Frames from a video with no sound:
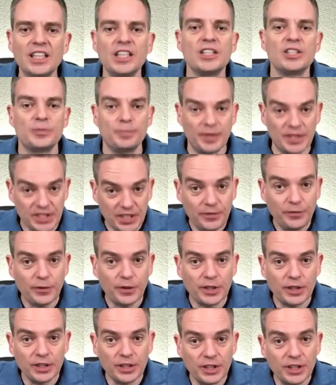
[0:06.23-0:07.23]

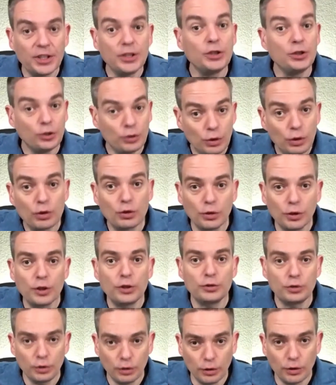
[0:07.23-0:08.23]
Specifically, you're going
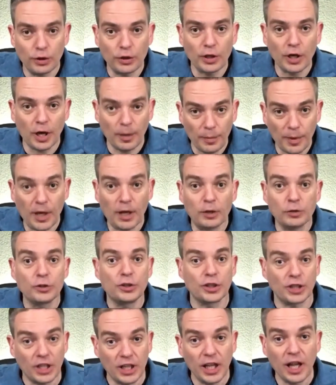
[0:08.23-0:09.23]
to learn
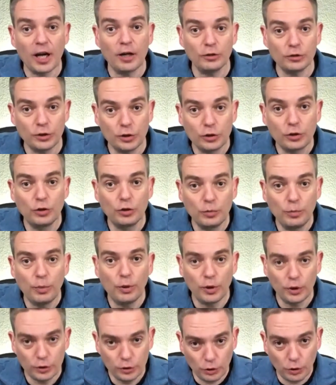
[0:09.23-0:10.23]
about Cloud
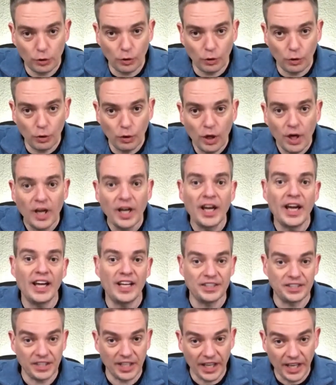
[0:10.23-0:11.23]
2.0
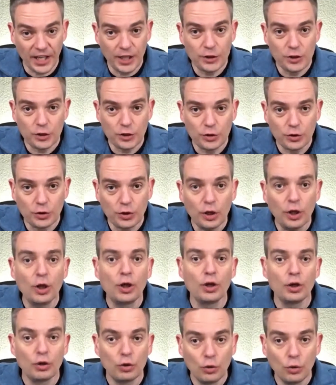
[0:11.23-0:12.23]
at Azure,
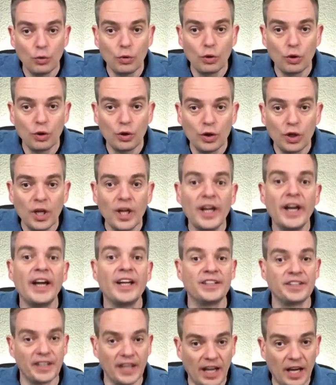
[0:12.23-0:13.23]
Google,
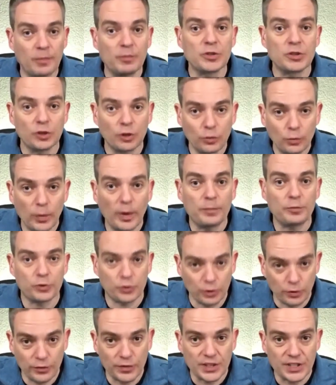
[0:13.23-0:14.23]
and Amazon Web
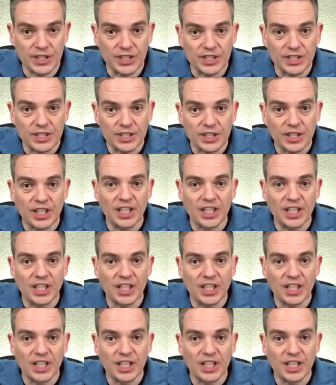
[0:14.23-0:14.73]
Services.